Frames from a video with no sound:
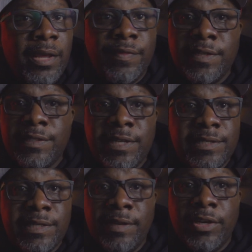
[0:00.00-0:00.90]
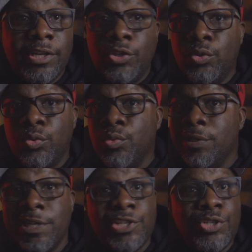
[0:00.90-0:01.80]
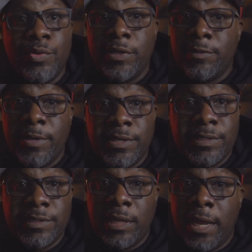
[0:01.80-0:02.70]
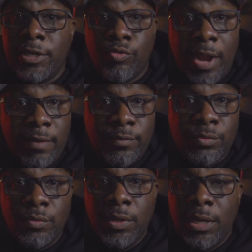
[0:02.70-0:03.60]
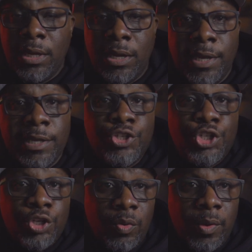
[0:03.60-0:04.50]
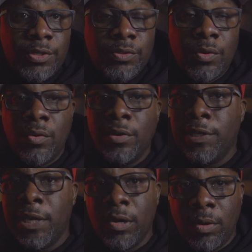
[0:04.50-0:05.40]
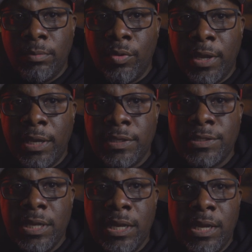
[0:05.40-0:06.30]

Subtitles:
This doesn't even include additional expenses like travel, insurance, or gear upgrades.